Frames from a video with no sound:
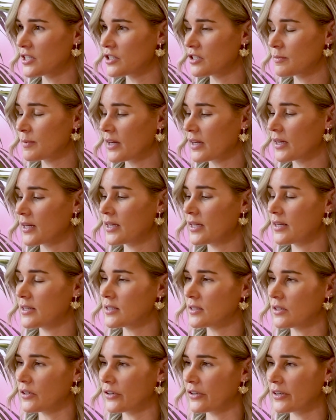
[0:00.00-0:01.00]
Just like, here's
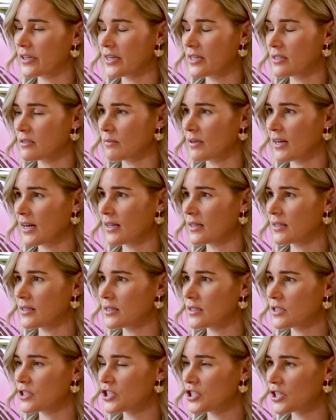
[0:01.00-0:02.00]
a logo, here's some
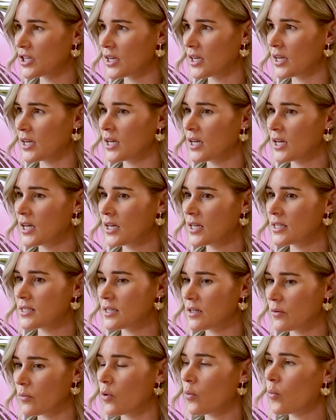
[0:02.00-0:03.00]
colors. She
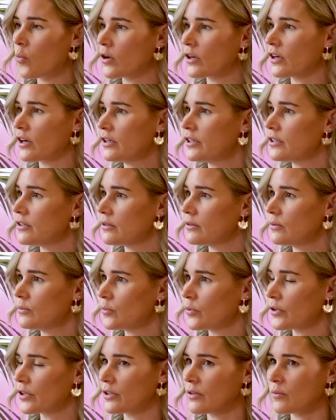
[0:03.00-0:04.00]
said, well, what are you?
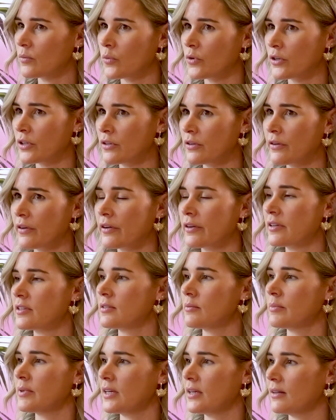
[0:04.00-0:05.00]
What are you going
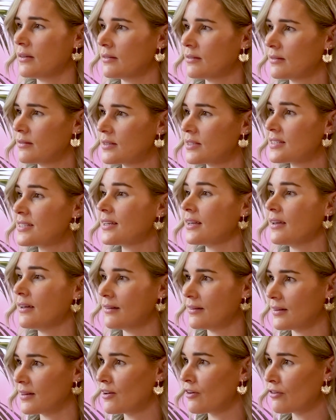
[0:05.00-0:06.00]
to be
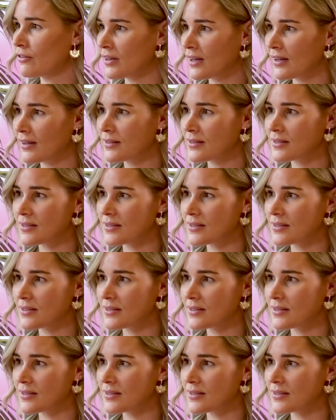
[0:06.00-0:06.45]
seen and known as?